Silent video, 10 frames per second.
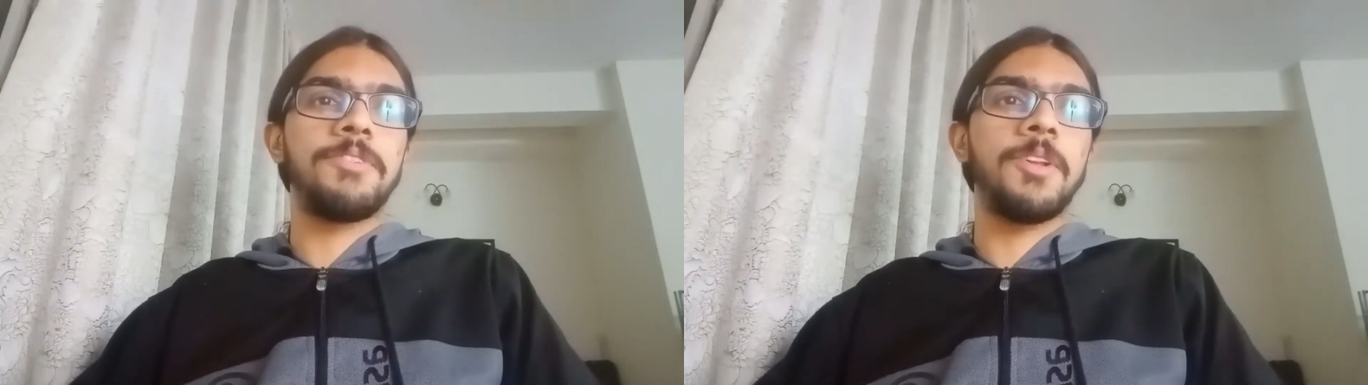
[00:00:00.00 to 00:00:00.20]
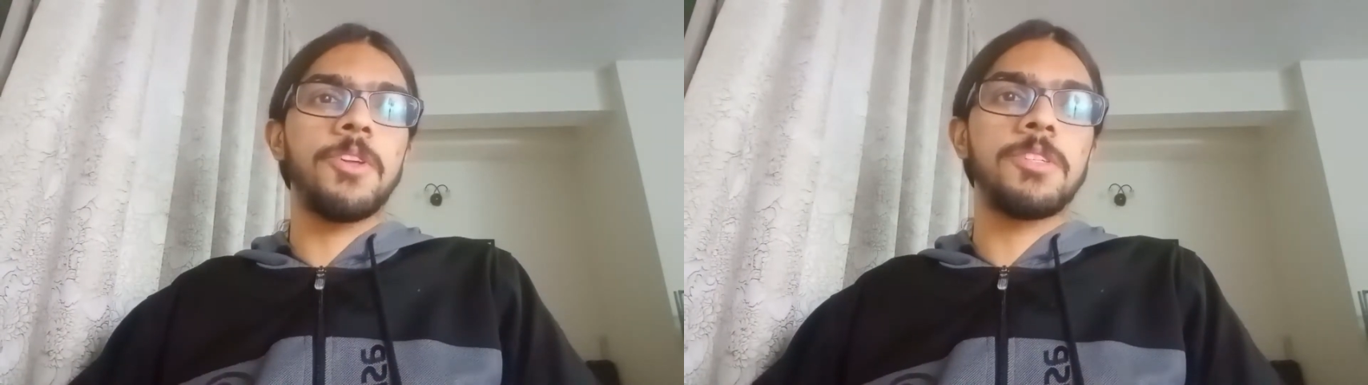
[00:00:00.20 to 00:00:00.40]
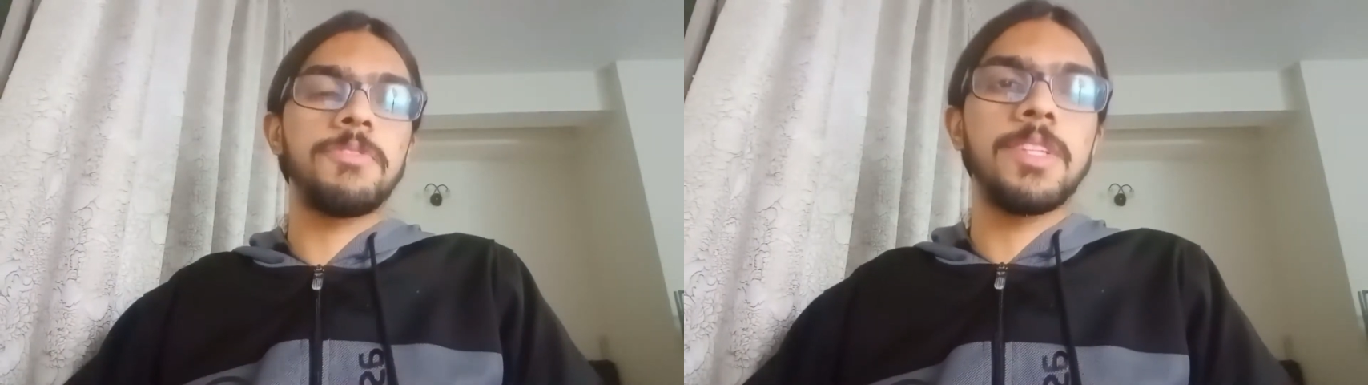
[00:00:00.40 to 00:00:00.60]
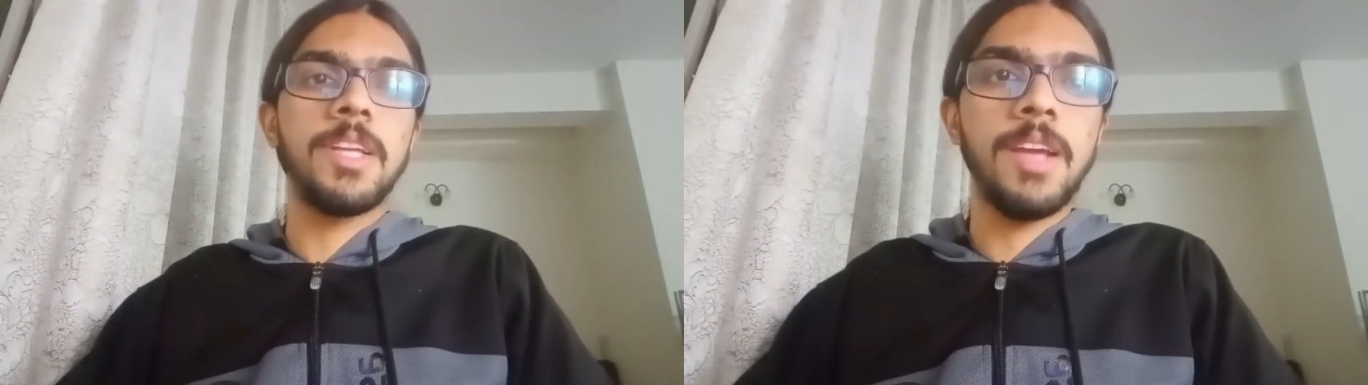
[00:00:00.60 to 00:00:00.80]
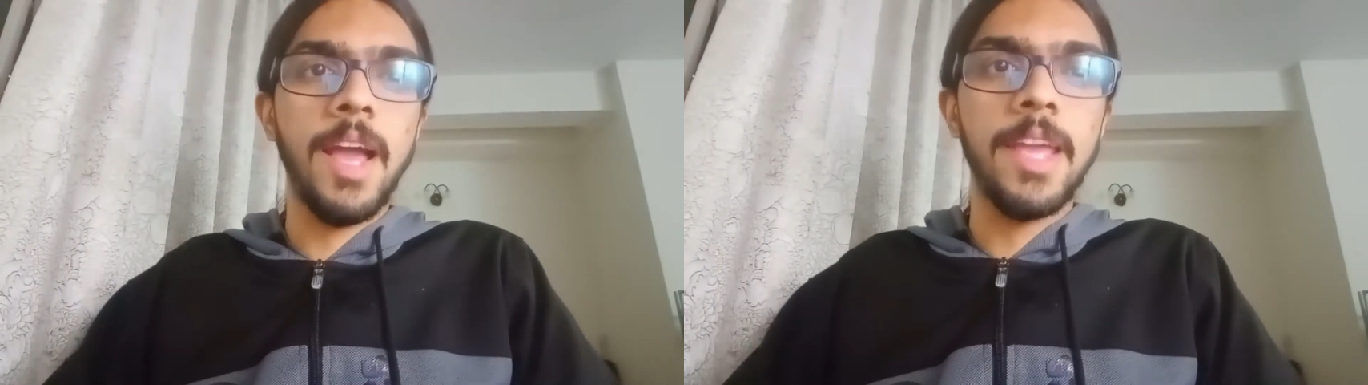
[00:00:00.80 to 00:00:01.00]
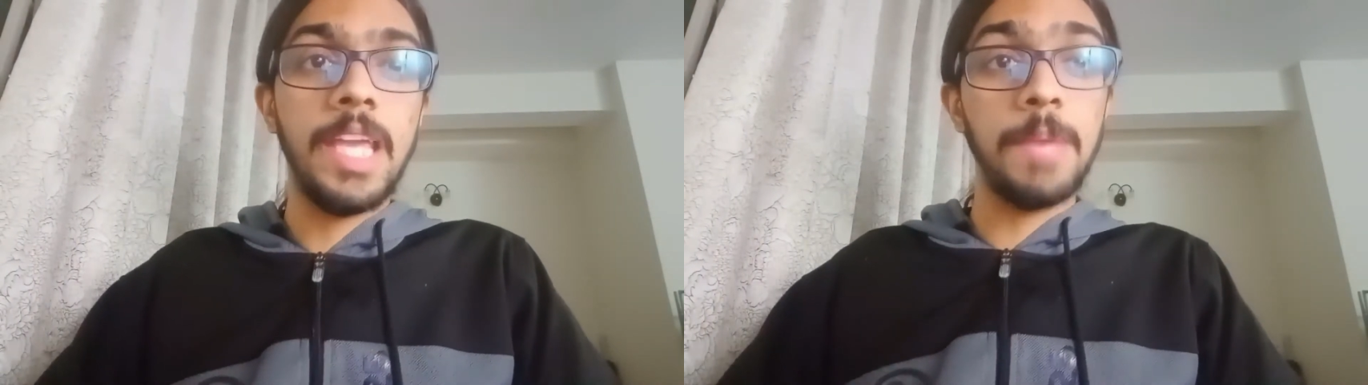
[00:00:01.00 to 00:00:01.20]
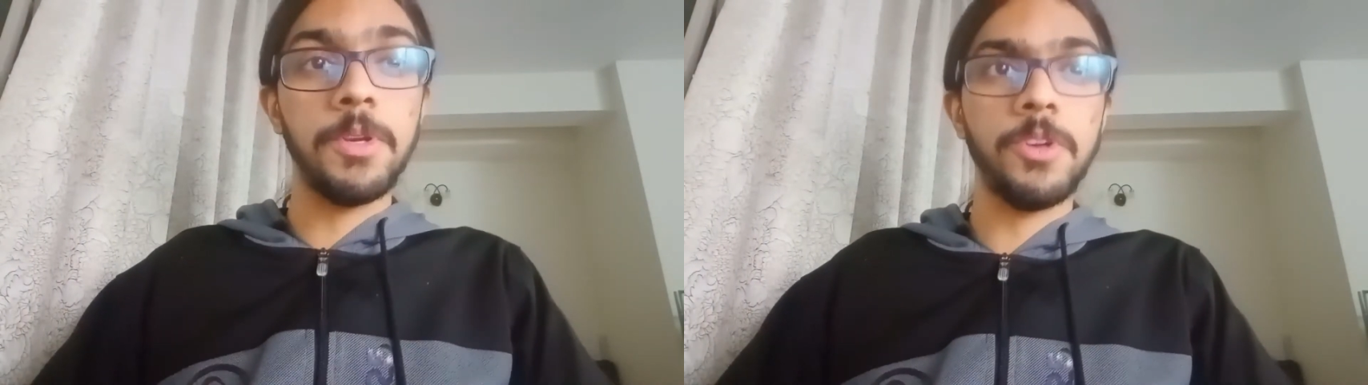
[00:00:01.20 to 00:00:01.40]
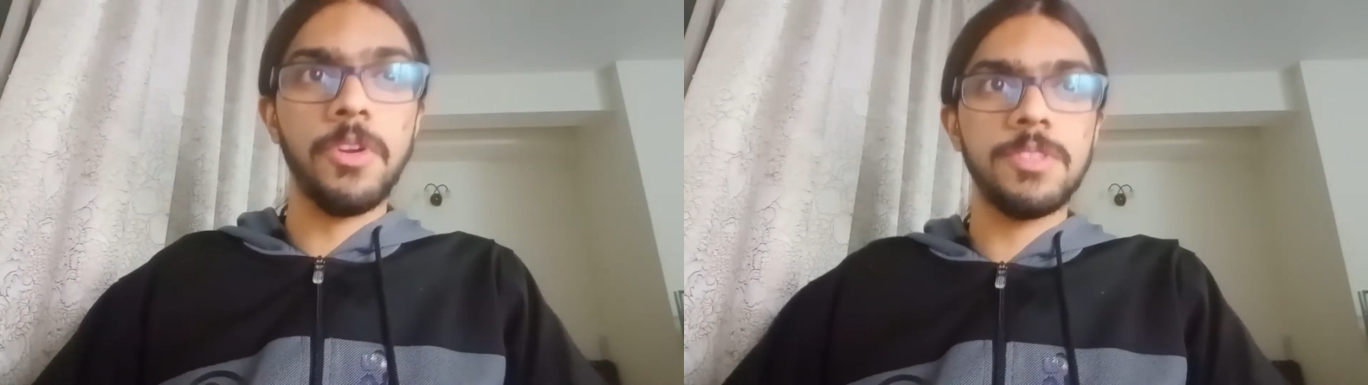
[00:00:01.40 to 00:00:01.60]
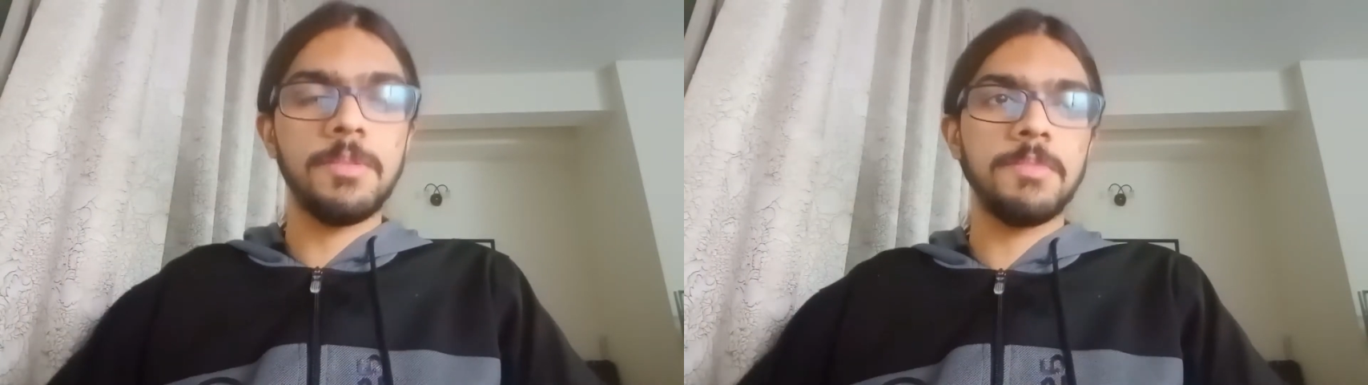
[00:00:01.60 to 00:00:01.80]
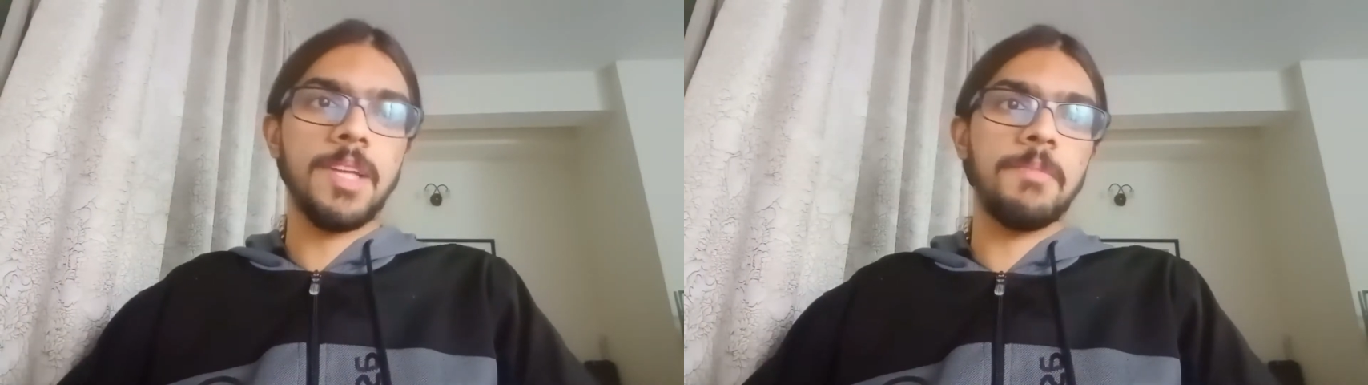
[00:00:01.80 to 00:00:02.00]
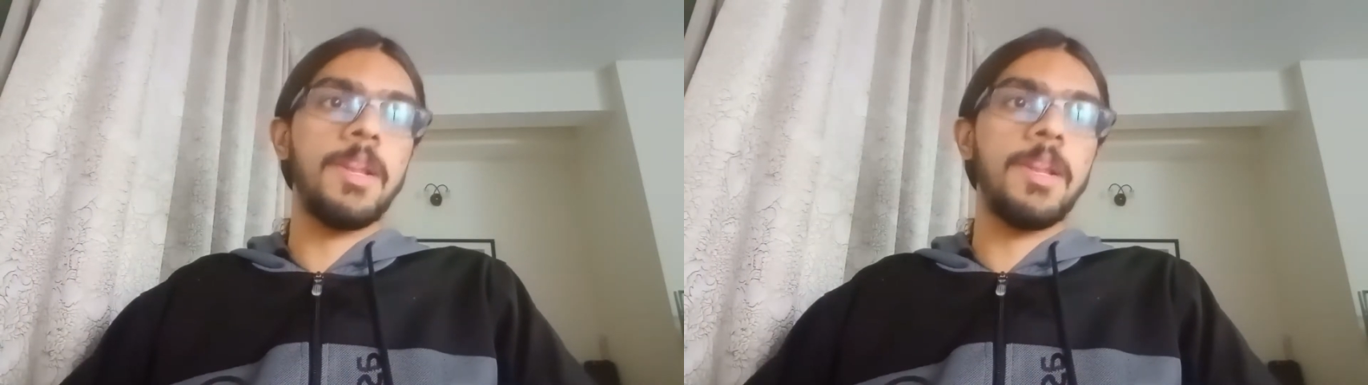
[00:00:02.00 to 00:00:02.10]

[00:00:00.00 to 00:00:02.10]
philosophy that I came across sometime